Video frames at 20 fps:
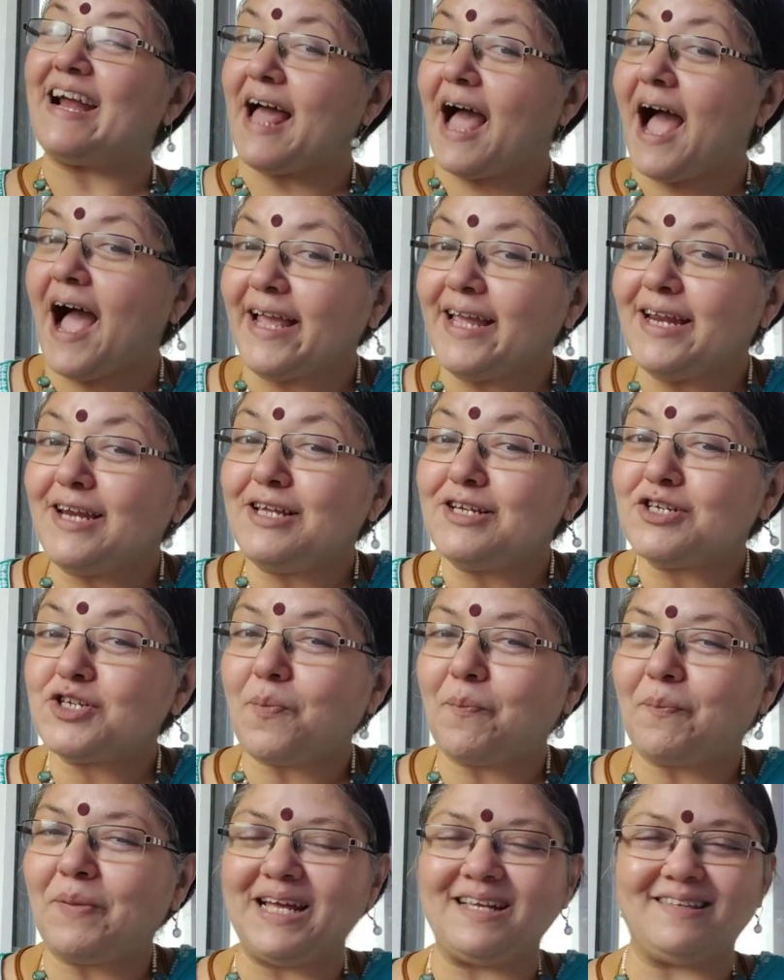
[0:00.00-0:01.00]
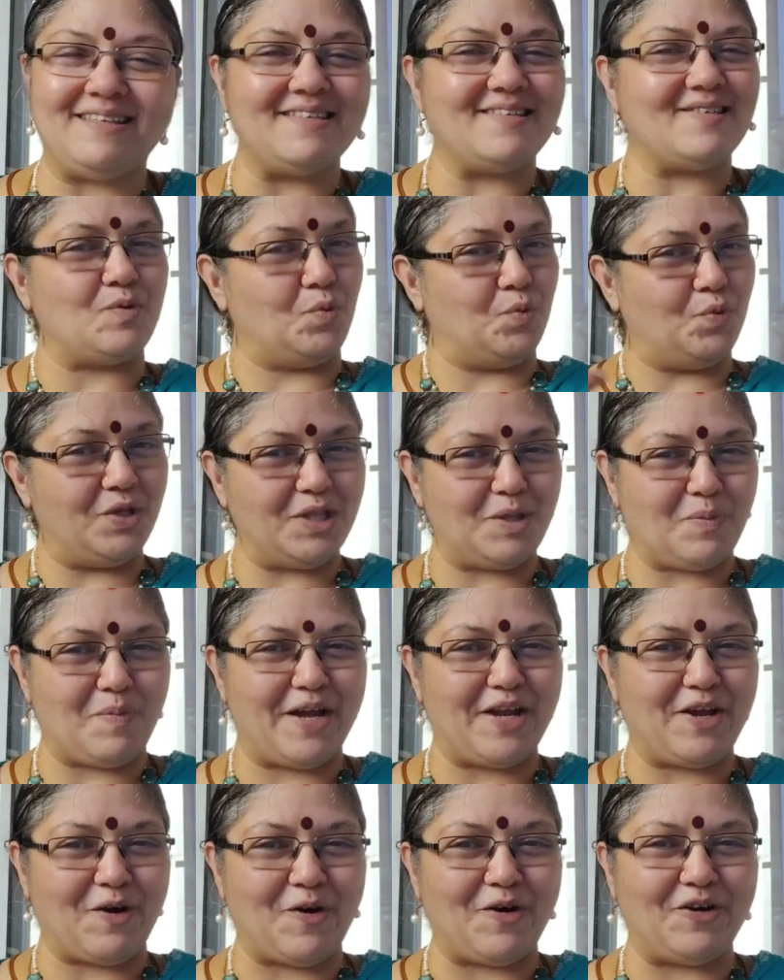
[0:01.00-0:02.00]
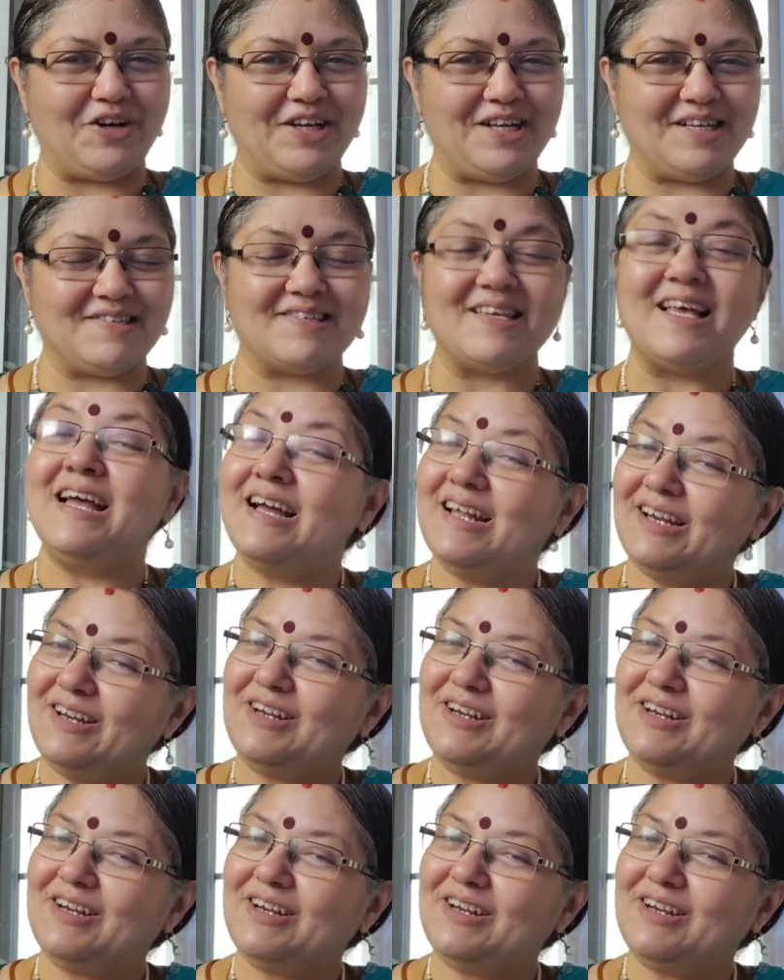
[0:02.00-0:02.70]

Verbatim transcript: And I need to play this with my audience.